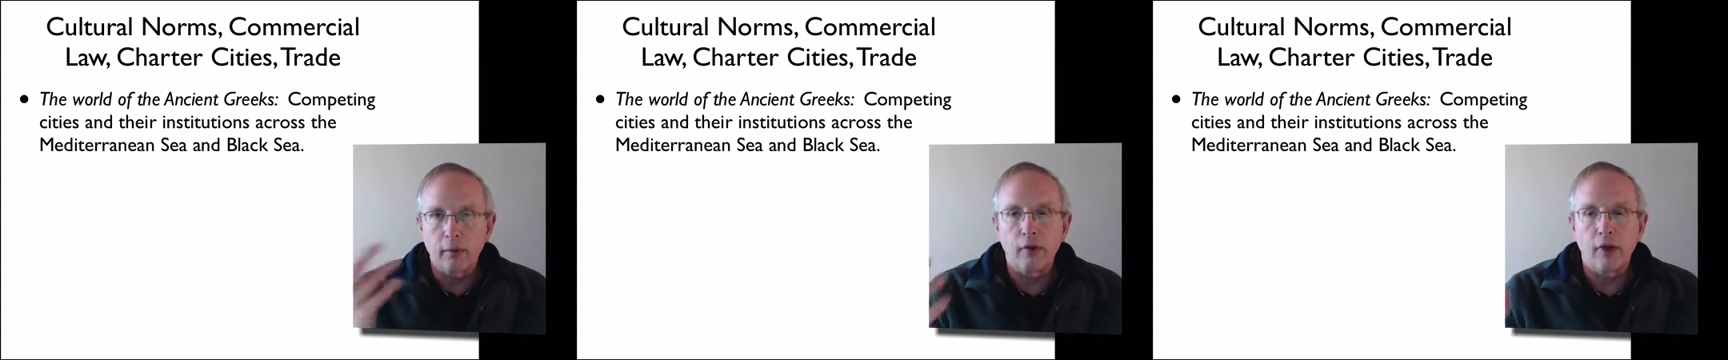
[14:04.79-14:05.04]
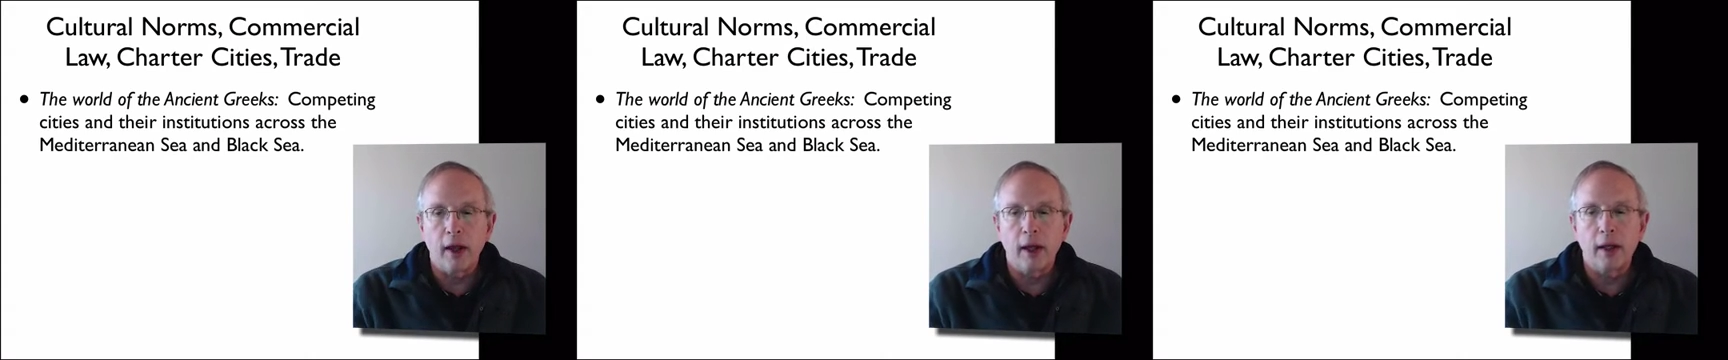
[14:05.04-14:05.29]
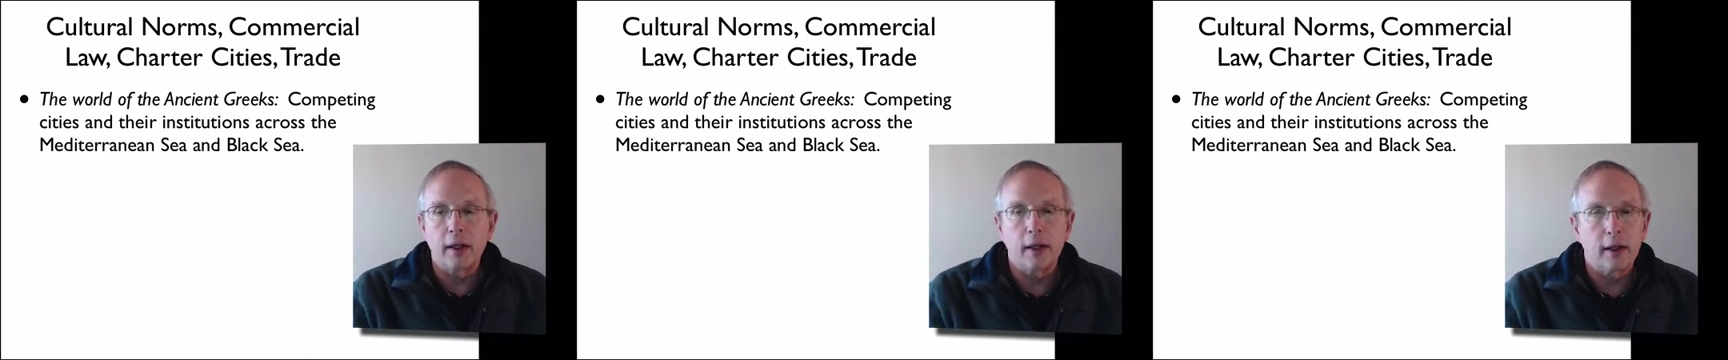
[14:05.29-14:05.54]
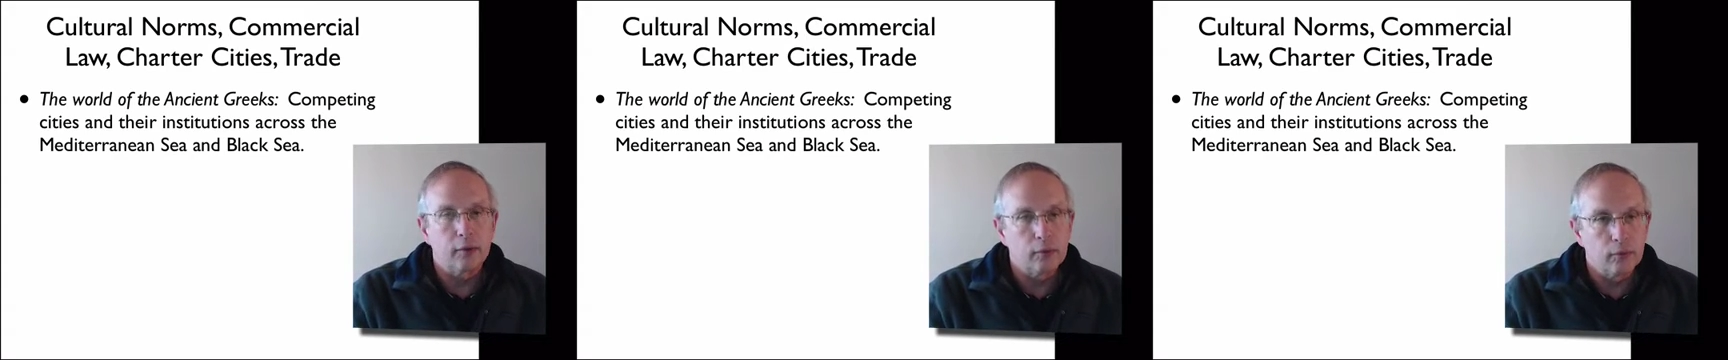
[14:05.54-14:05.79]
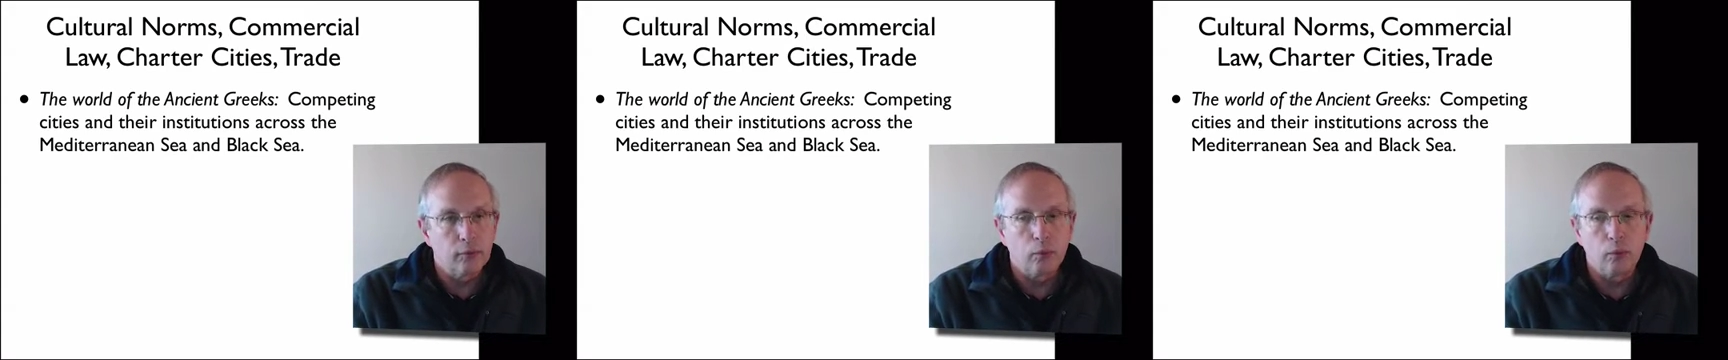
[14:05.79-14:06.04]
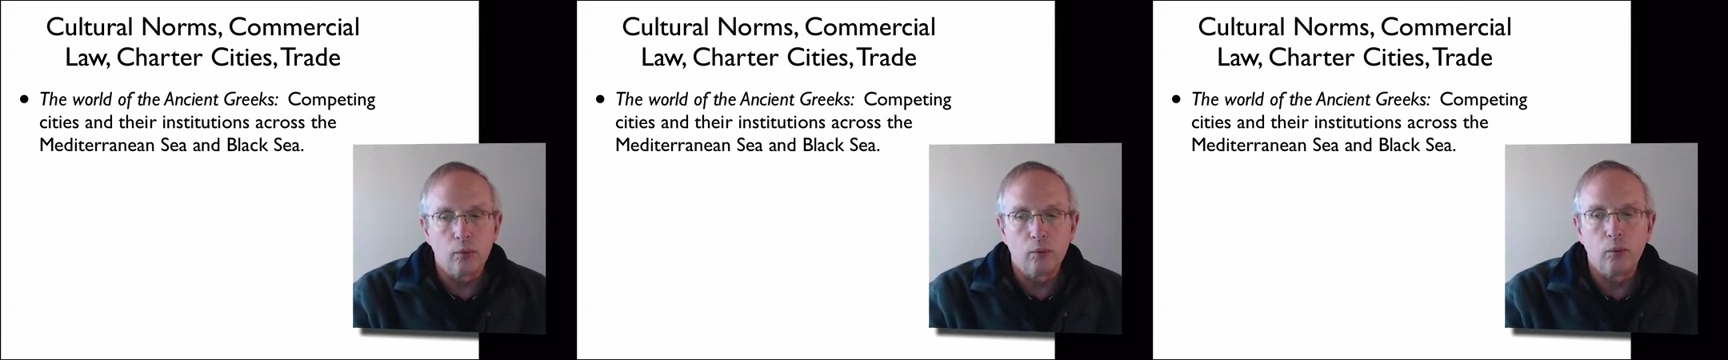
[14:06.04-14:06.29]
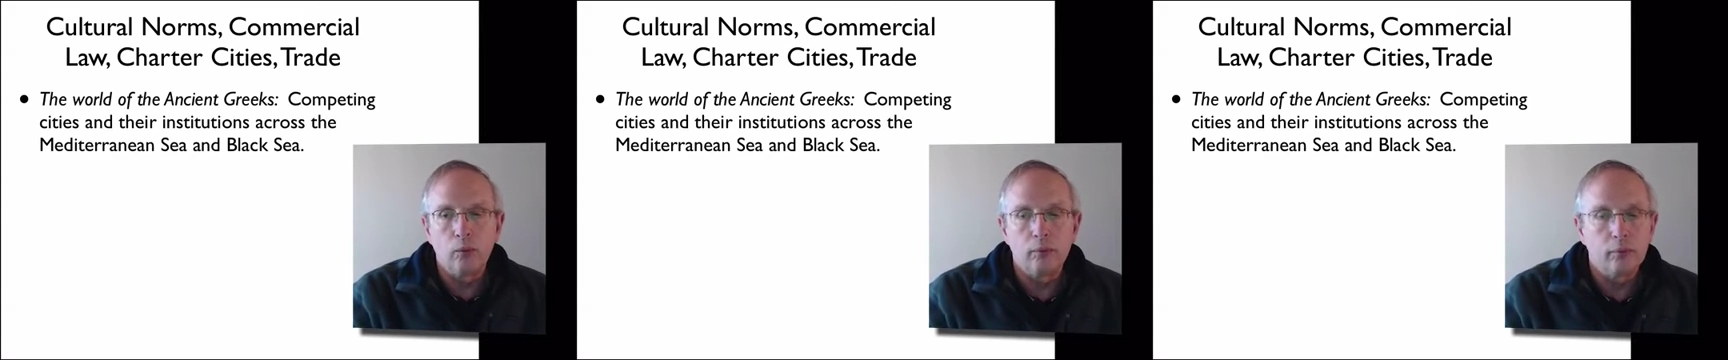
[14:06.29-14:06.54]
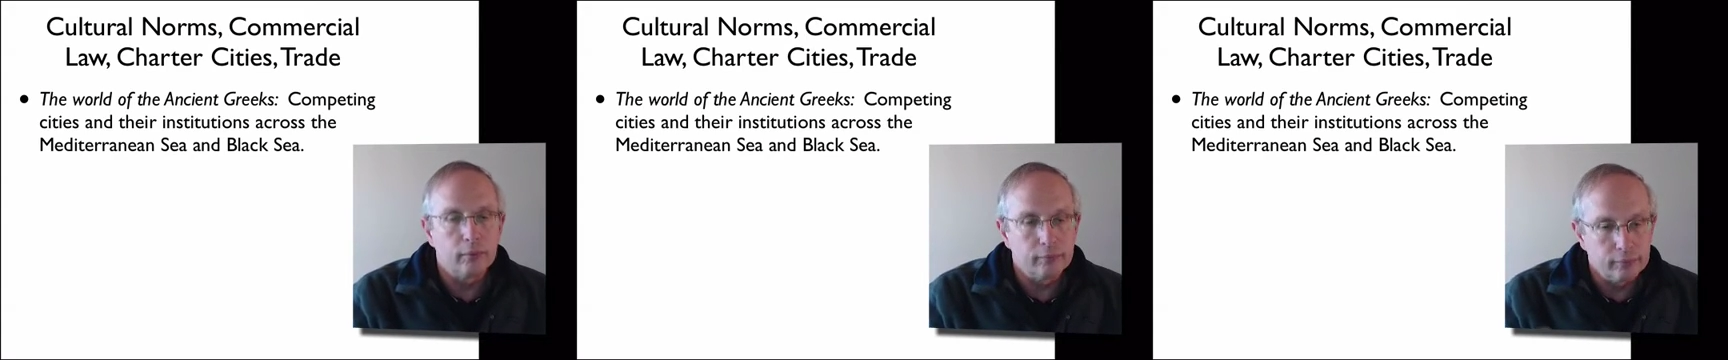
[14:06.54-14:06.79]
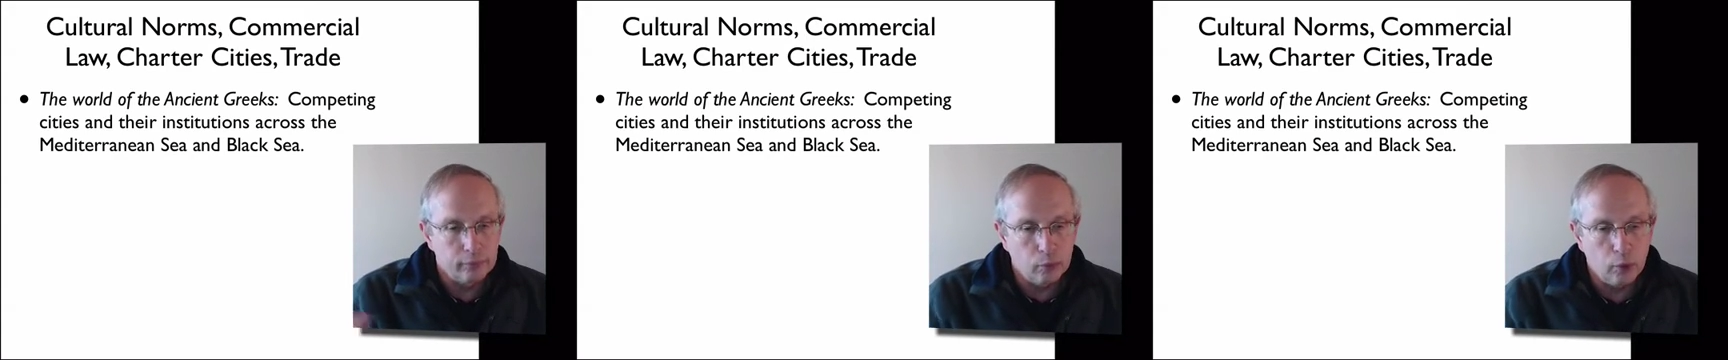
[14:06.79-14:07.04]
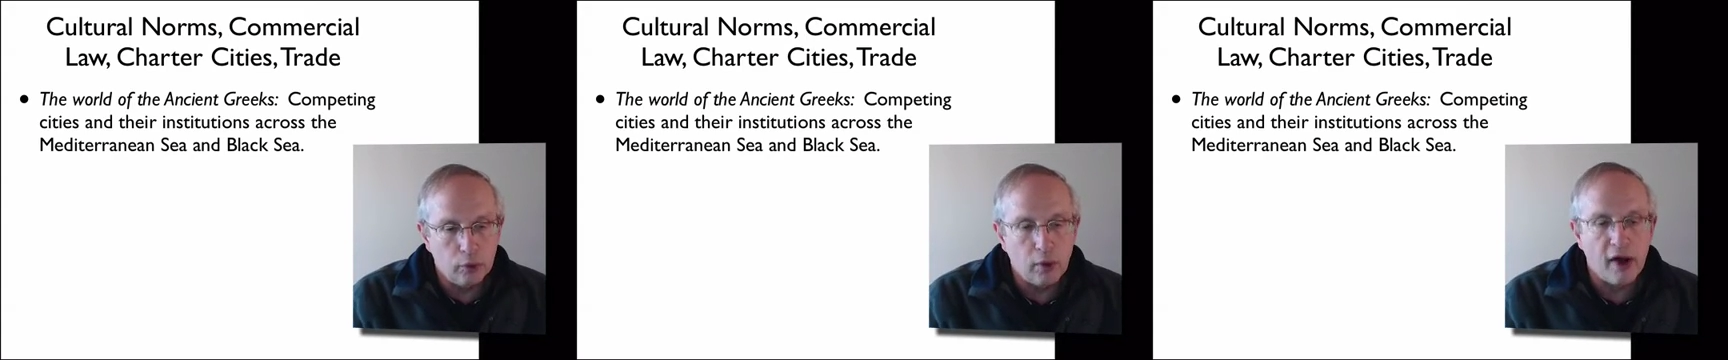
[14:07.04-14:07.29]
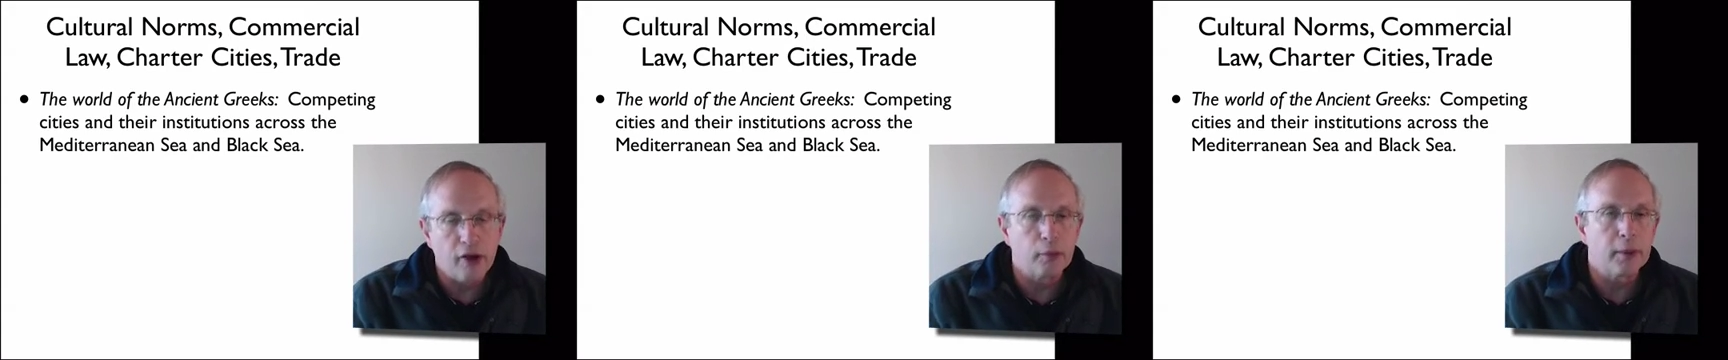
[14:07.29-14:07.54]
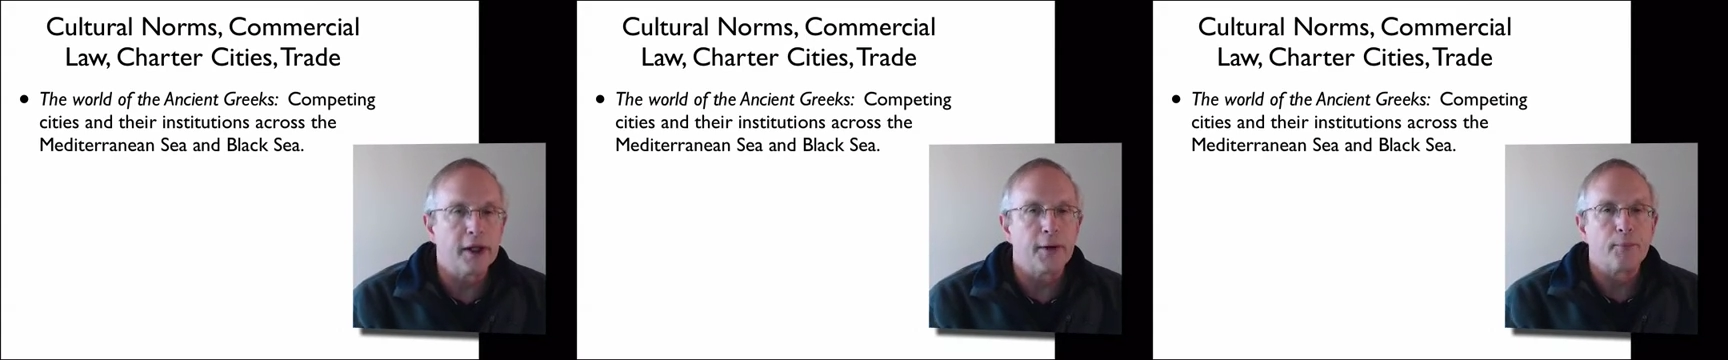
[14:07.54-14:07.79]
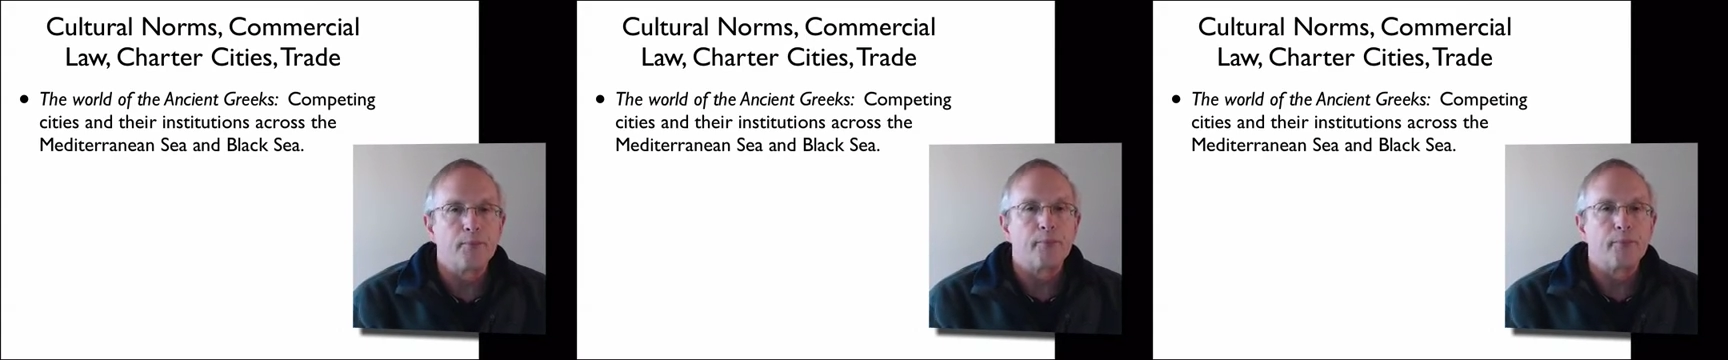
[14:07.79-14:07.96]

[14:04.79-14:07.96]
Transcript: they would rather be.